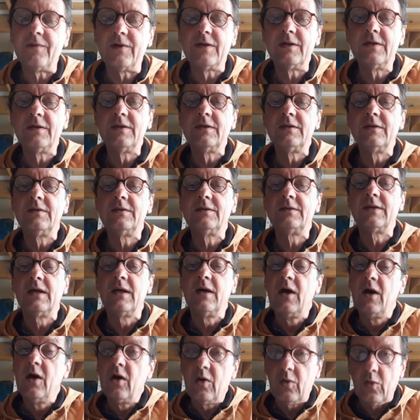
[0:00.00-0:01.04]
is
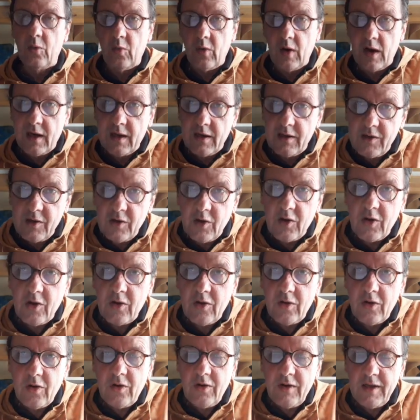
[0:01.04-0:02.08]
while
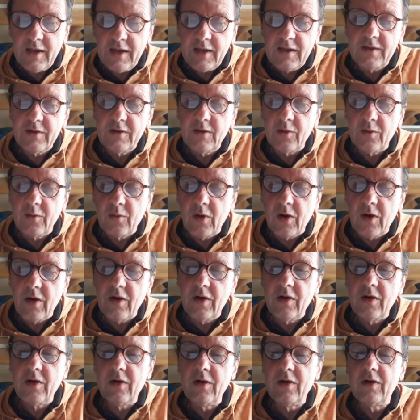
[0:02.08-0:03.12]
you're in the
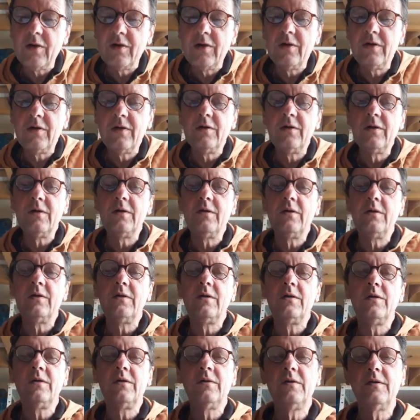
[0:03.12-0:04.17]

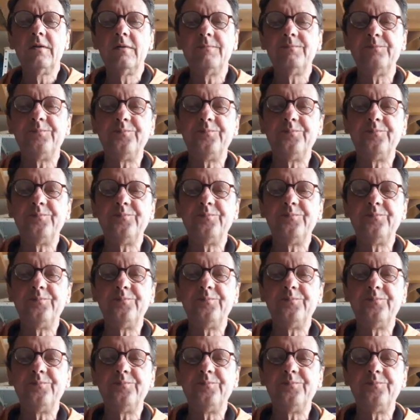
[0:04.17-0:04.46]
world.